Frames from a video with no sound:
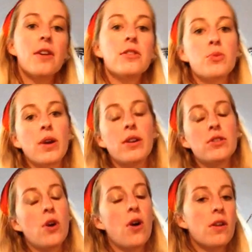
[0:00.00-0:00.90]
So we're going
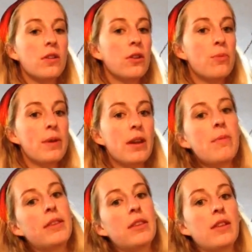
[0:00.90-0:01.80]
to talk a little bit
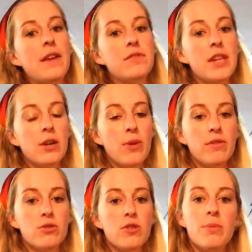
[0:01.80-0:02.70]
about the life cycle
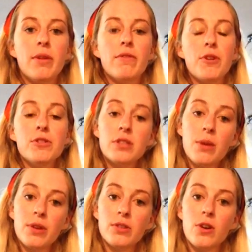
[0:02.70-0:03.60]
of a tree, but first
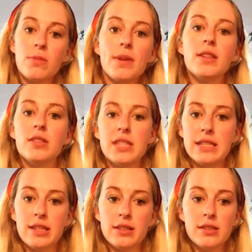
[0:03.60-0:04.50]
I want to talk about the
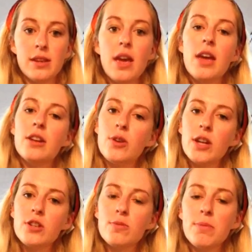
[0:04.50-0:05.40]
seasons. Do you
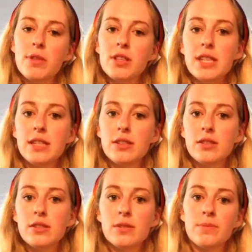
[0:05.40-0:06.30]
guys remember the
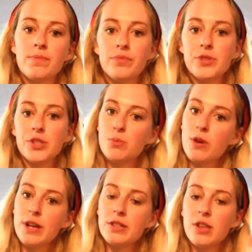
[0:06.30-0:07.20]
seasons?
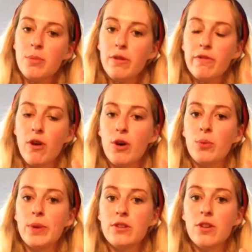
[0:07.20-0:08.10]
Spring, summer, fall,
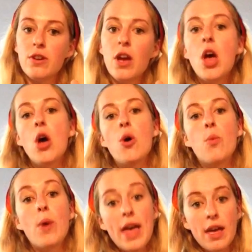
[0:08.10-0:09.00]
and winter?
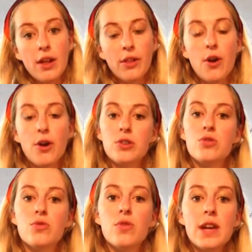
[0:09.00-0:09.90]
Well, our
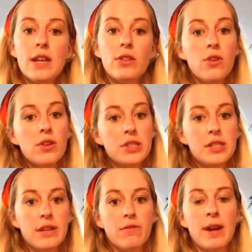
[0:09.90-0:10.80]
tree looks
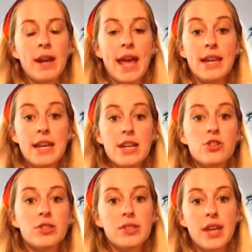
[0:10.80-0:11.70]
different at
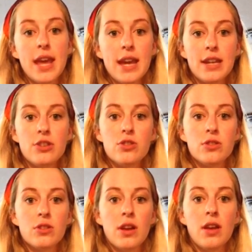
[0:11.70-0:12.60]
each
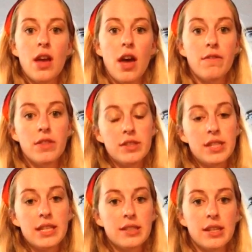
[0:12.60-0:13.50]
stage of the
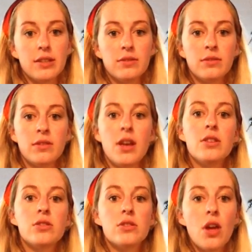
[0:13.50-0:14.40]
season.
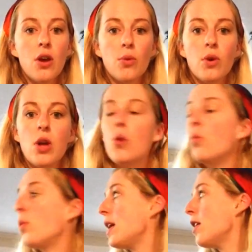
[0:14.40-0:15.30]
So,
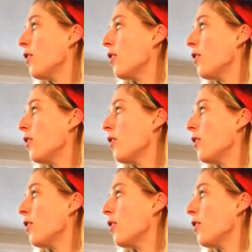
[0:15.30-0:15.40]
we